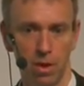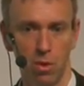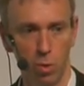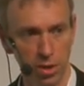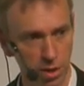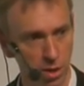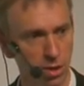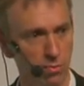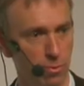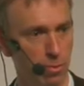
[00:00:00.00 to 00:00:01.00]
We'd
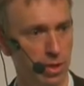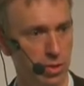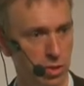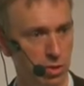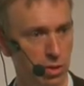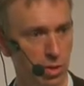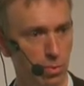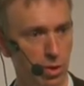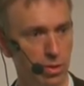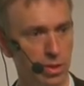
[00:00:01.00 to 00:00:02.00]
heard from our student
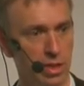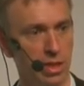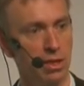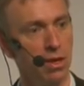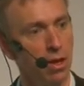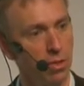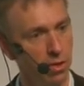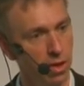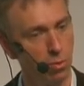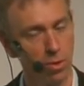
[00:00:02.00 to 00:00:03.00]
community
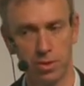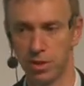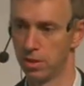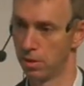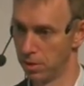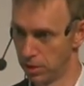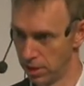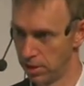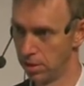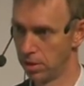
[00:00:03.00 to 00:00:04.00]
that they wanted
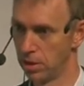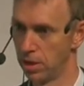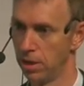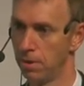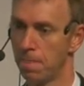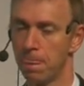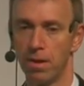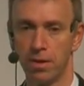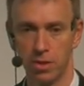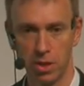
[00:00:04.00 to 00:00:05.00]
consistency.
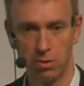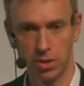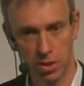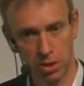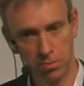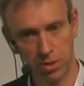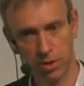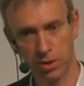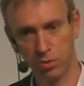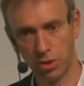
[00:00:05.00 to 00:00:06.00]
So, in terms of
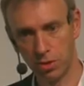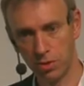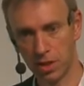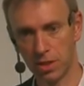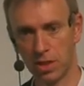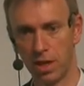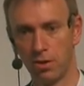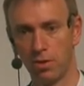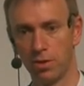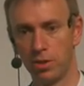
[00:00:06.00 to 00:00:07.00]
introducing
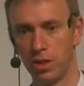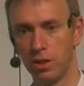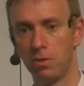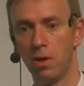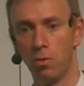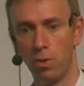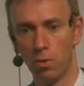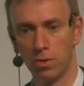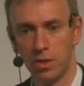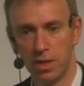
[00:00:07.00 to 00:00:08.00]
technology, we
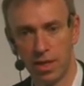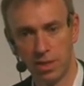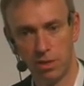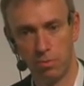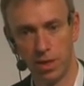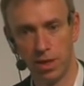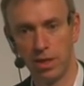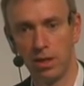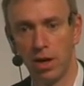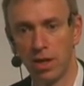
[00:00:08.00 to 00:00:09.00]
wanted there to
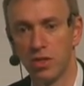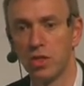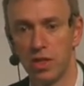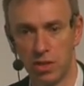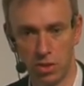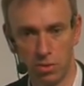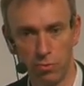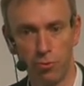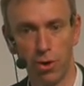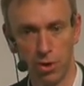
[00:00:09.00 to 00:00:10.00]
be a consistent
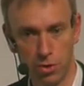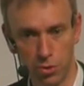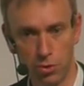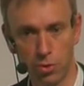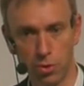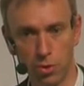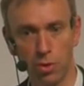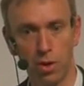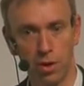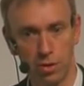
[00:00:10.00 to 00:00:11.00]
front door
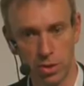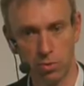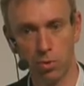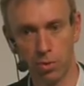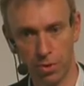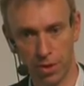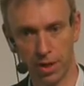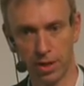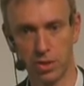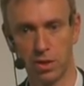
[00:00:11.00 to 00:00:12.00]
to all the
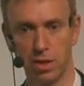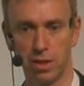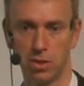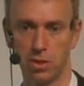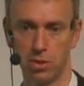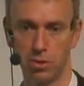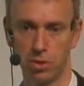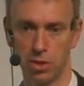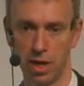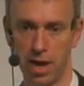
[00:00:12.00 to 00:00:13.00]
things that the
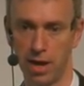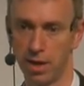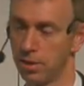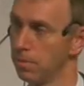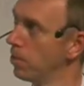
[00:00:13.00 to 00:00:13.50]
institution had.